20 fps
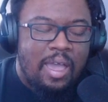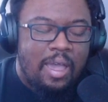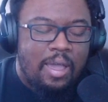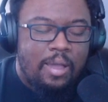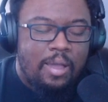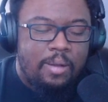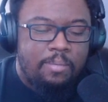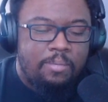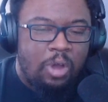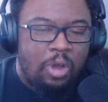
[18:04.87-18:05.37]

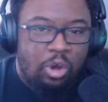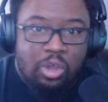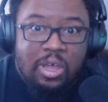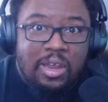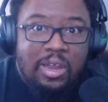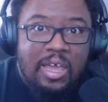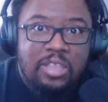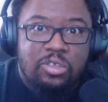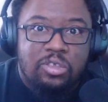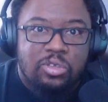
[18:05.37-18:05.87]
um are
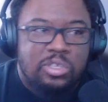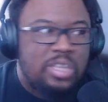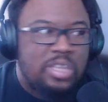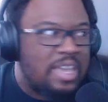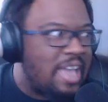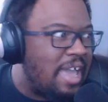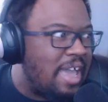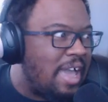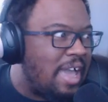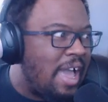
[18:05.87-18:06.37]
collectors.
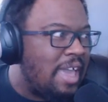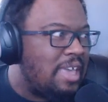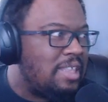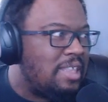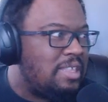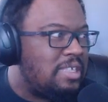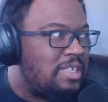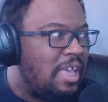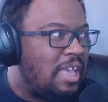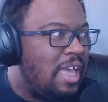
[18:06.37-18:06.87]
Like I, I
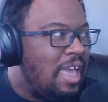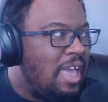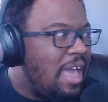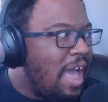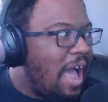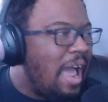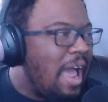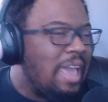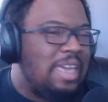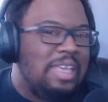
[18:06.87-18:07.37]
could see
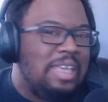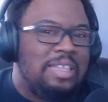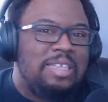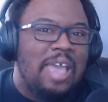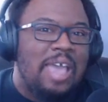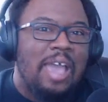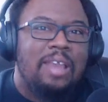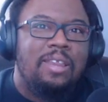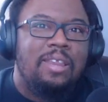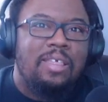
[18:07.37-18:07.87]
I
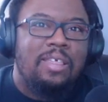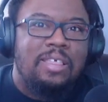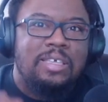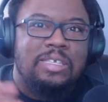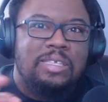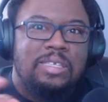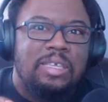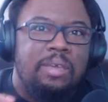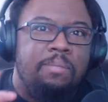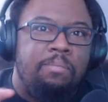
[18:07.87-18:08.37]
could
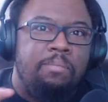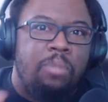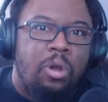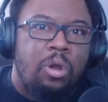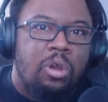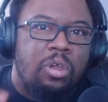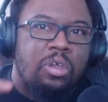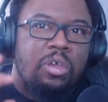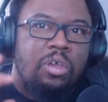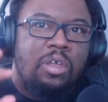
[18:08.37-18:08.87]
technically see
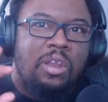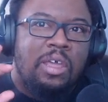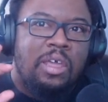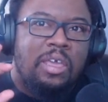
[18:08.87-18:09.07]
Mark